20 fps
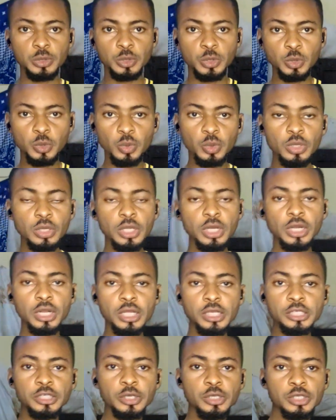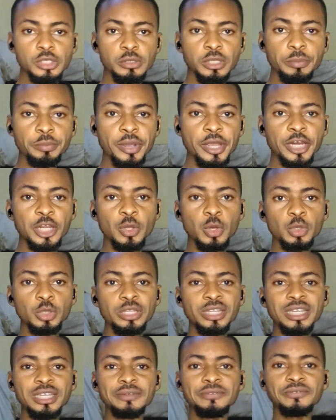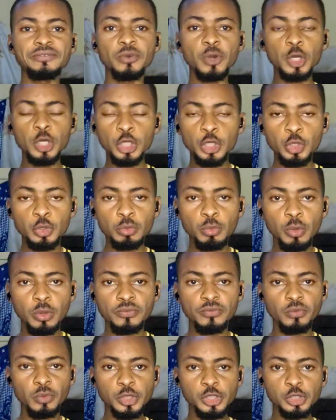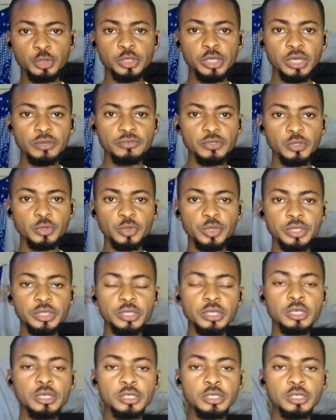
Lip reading: So let's just, depending on the volume of what you give to it.